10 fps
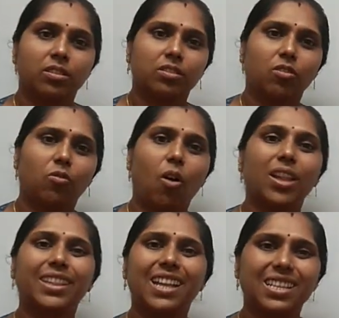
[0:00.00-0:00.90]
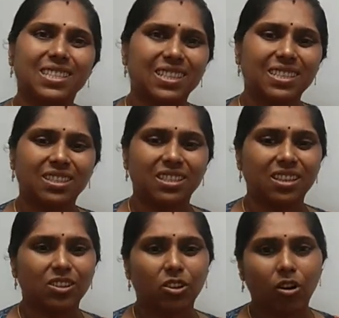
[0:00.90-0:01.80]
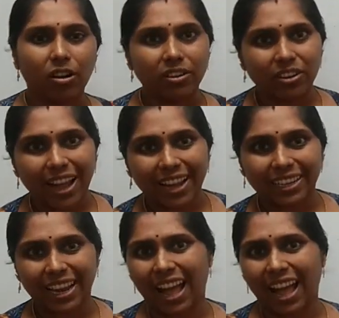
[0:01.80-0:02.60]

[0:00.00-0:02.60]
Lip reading: So what does this Contract